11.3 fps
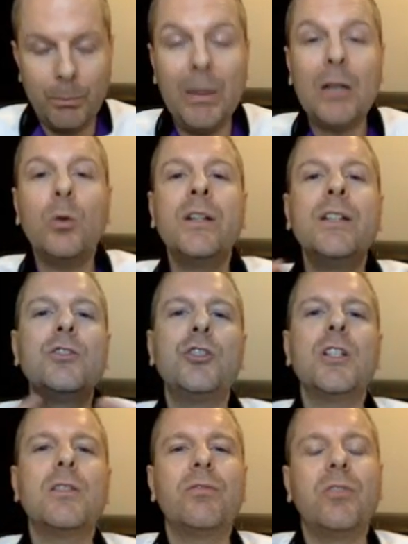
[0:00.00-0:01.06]
Bitcoin has
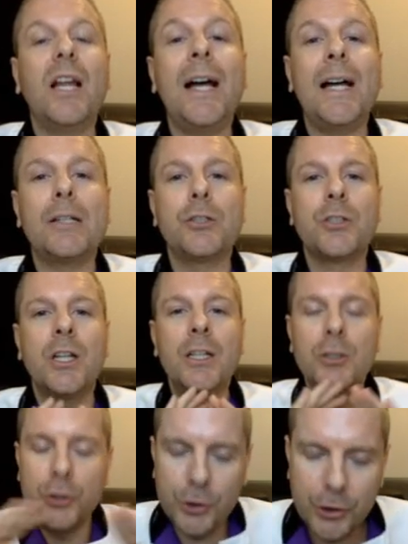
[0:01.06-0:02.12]
just flashed,
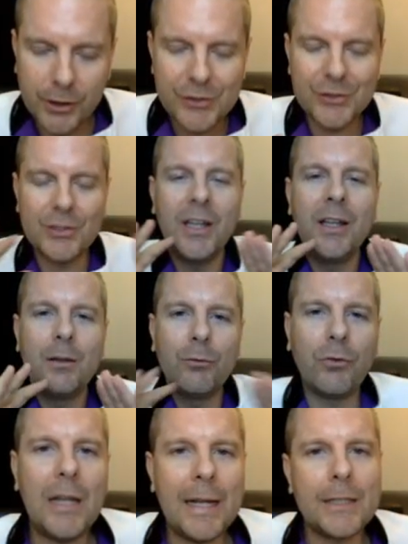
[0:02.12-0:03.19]
just
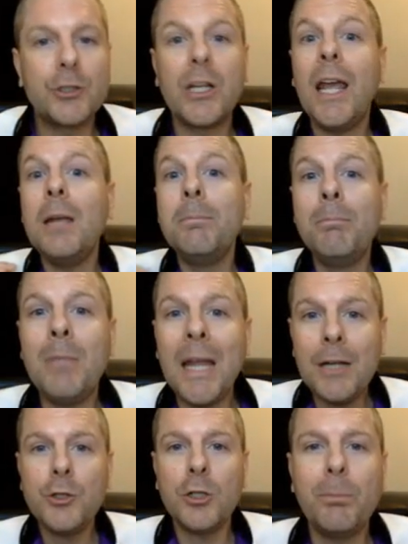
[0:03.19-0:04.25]
flashed a
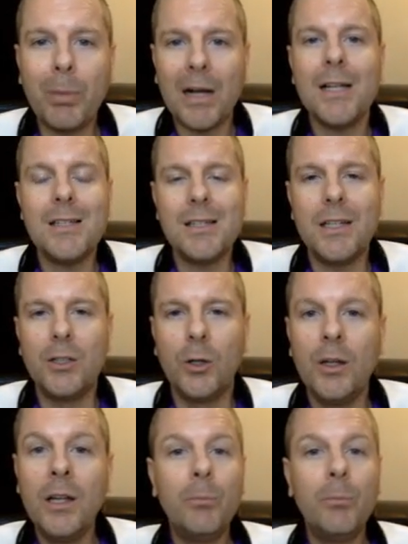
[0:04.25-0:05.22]
major buy signal,